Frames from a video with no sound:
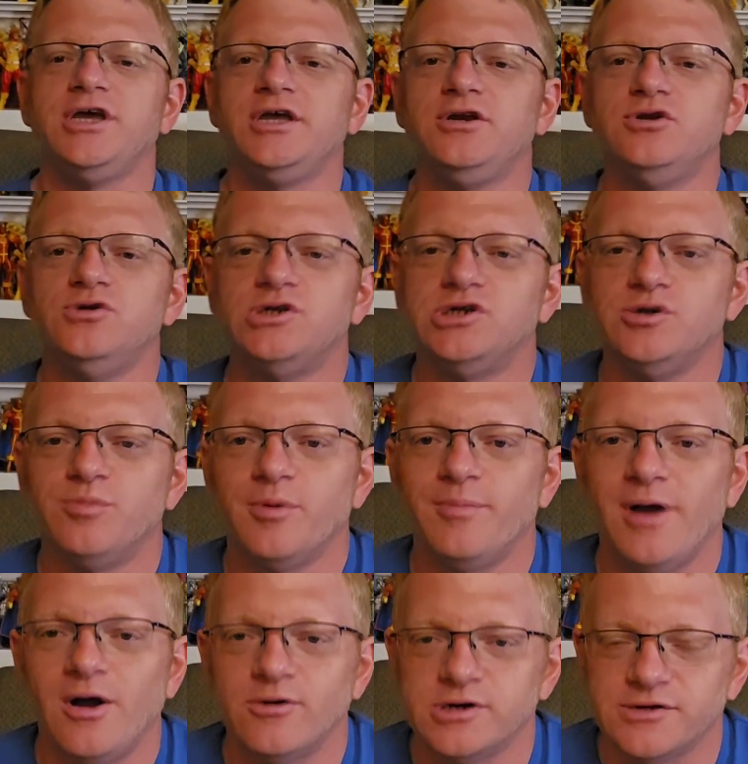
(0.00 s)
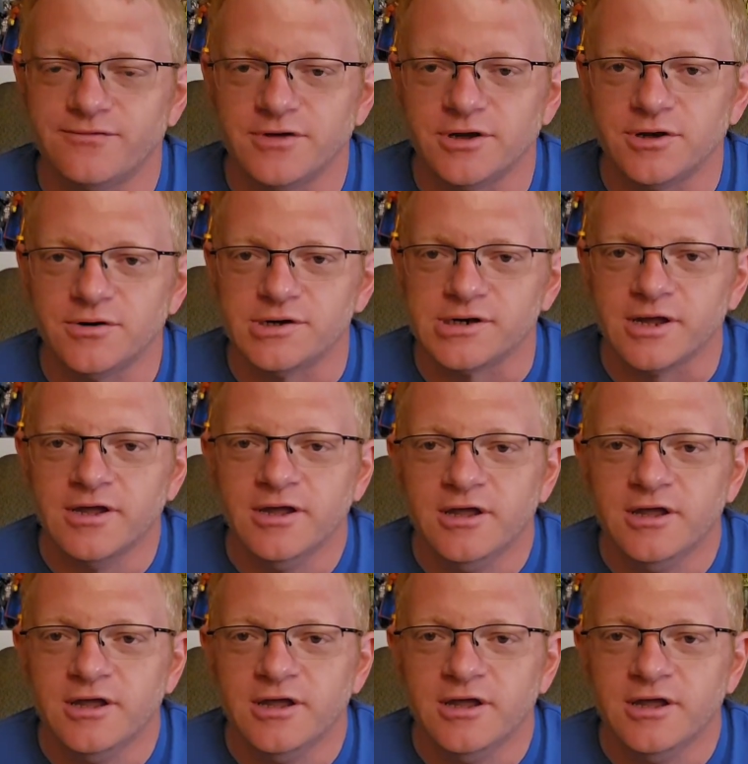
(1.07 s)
and new Superpowers figures.